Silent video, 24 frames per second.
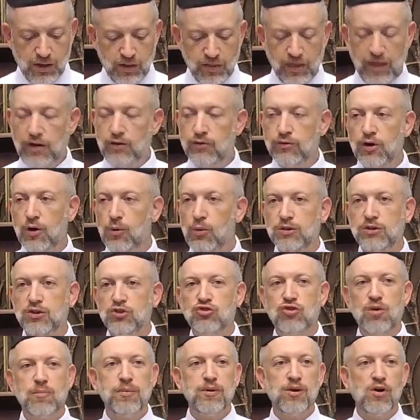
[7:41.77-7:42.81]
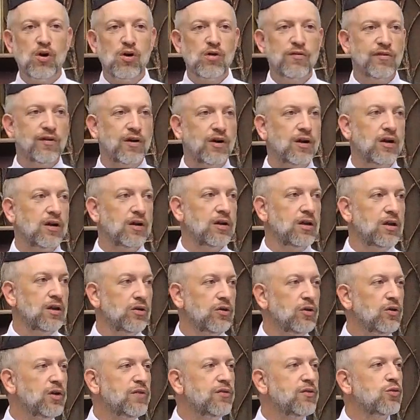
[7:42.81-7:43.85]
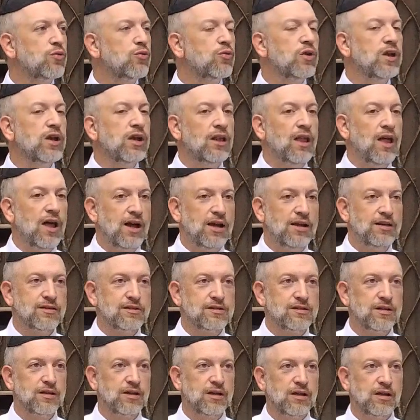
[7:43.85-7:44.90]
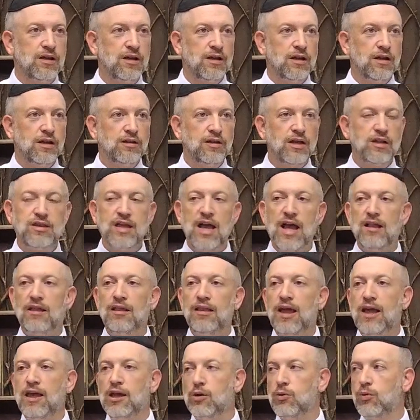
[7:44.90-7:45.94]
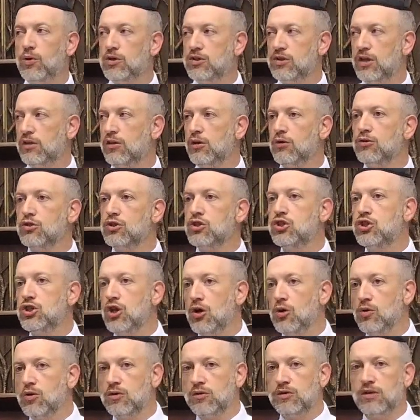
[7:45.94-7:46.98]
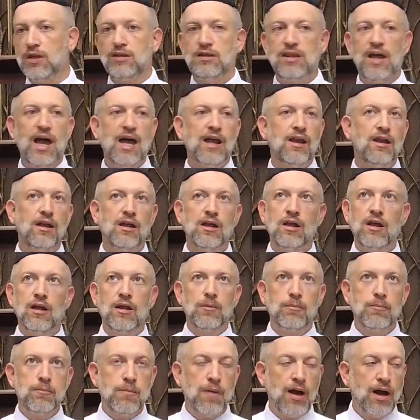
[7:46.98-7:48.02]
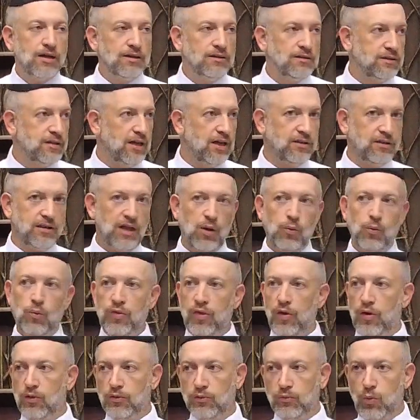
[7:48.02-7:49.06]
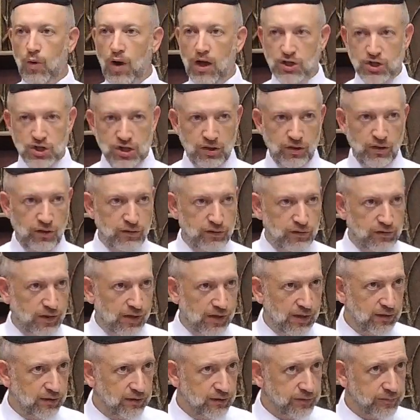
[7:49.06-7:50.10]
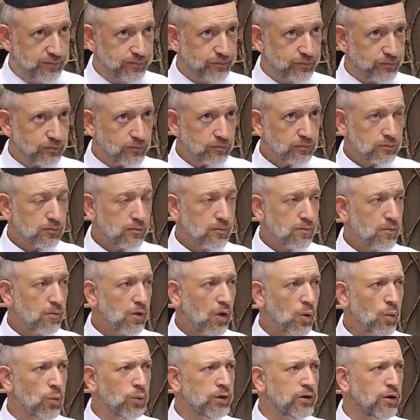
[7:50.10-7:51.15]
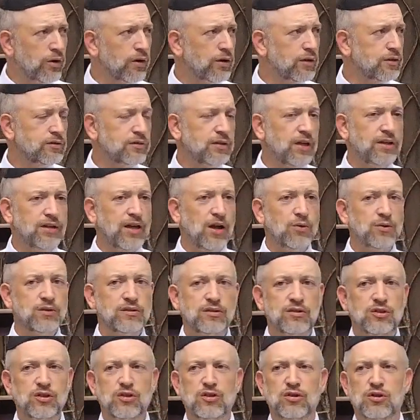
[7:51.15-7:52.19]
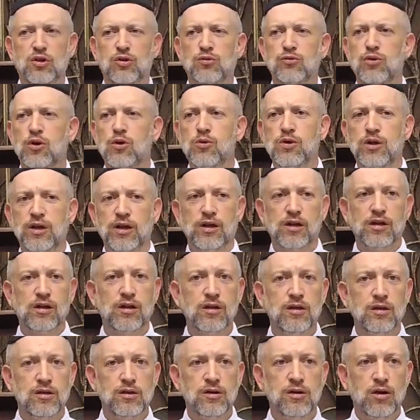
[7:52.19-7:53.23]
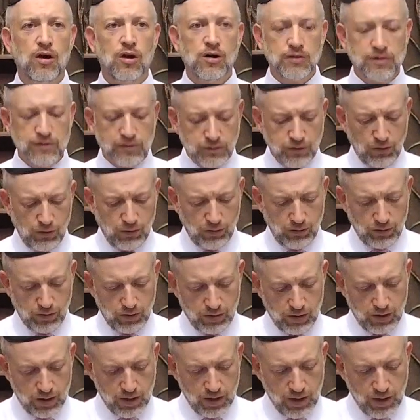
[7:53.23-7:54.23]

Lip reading: They don't know what they're tripping over. They don't even realize that language, that those jokes, that mindset, that without watching those things, we don't understand how it's corroding our soul.